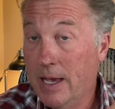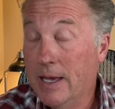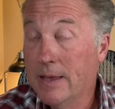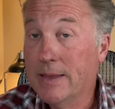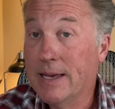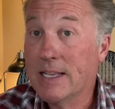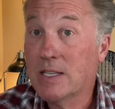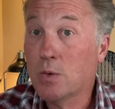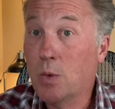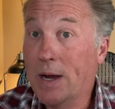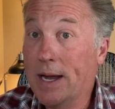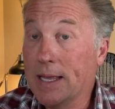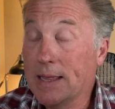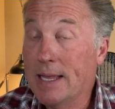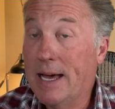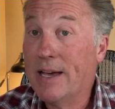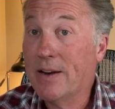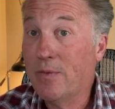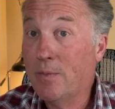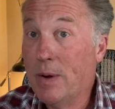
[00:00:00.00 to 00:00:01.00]
That's why a
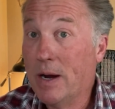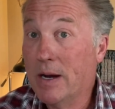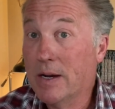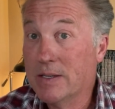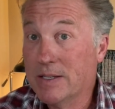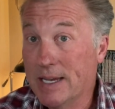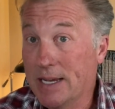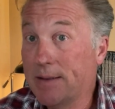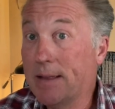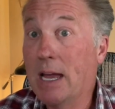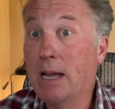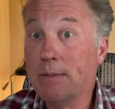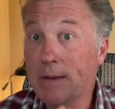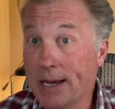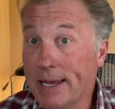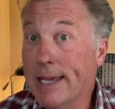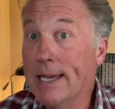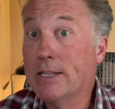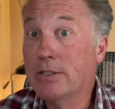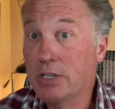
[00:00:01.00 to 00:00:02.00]
lot of parents say, no,
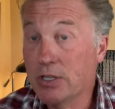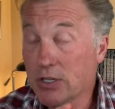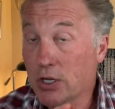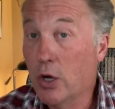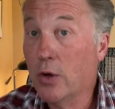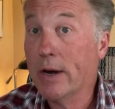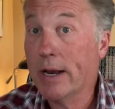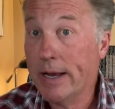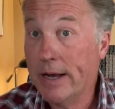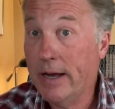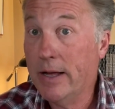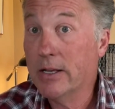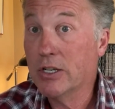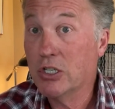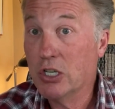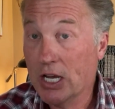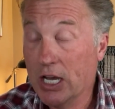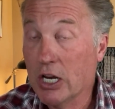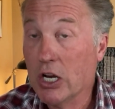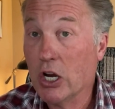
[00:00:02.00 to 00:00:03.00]
kid, just go to college
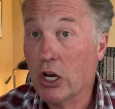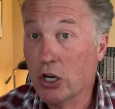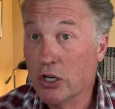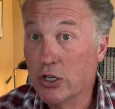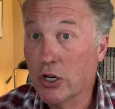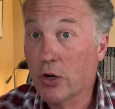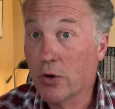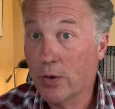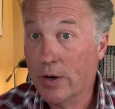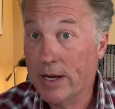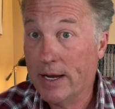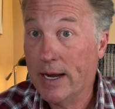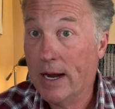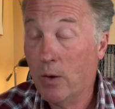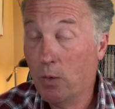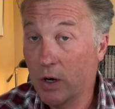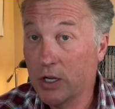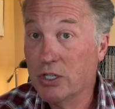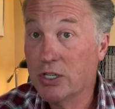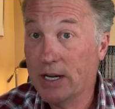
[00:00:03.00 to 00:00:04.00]
and get a good degree. I
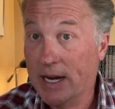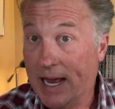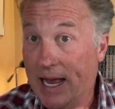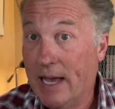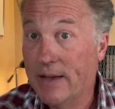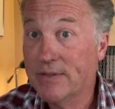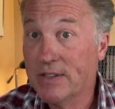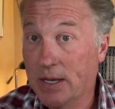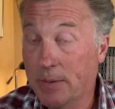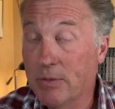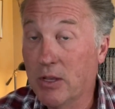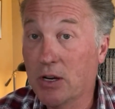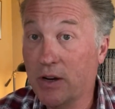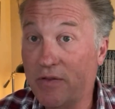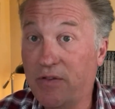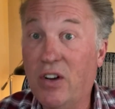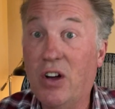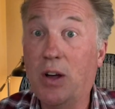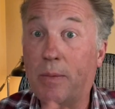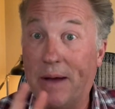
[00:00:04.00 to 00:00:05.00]
want you to have something to
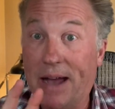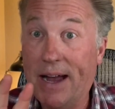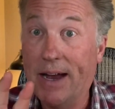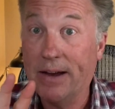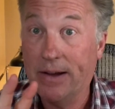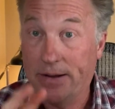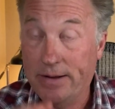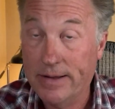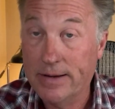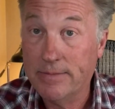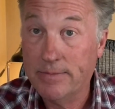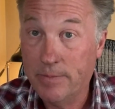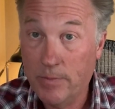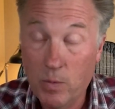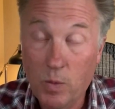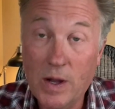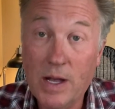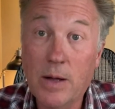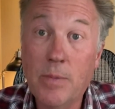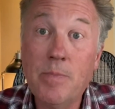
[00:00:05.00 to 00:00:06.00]
fall back on.
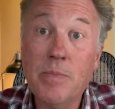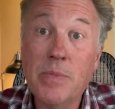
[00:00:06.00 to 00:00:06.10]
Well,